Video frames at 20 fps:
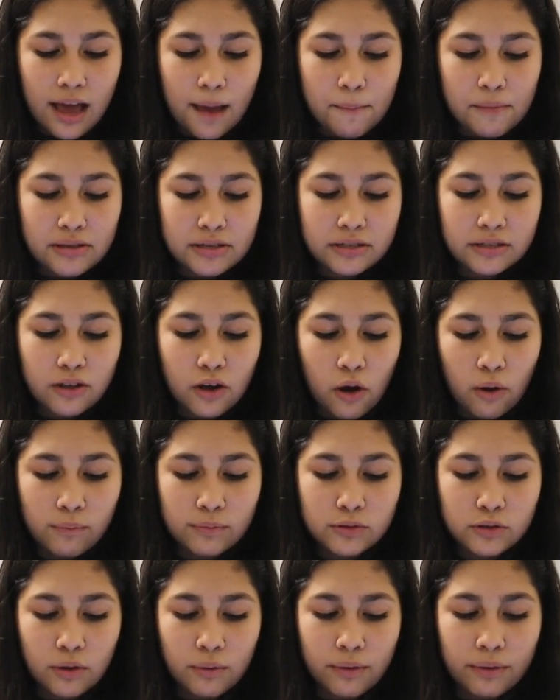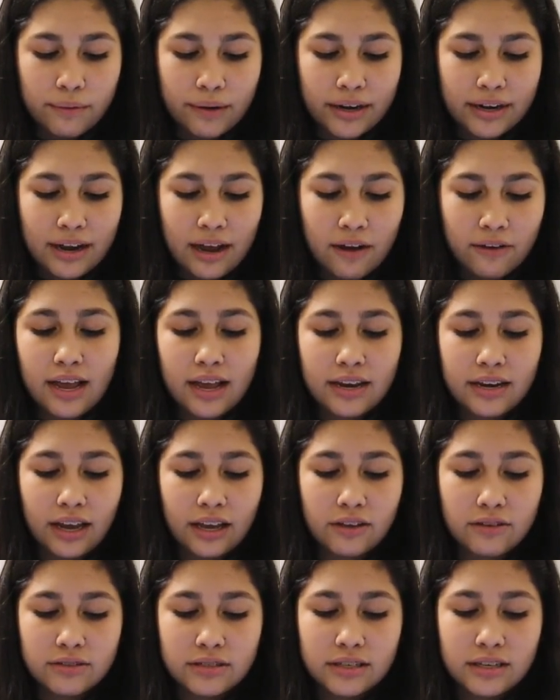I'm using the homeschool one right now, and
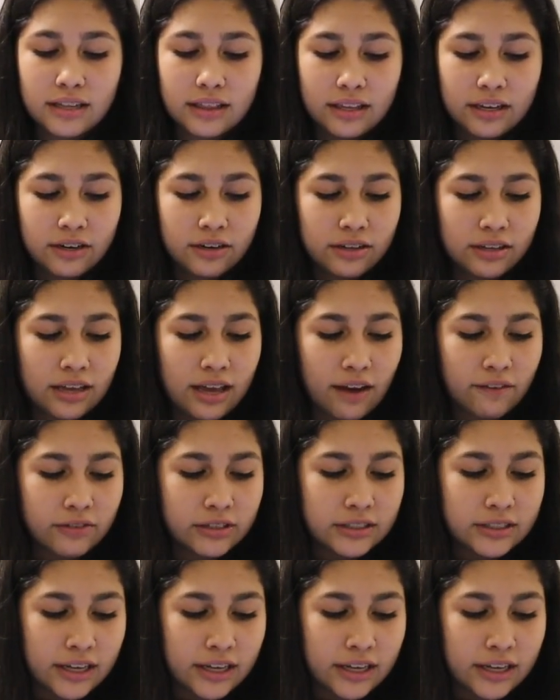I use it literally every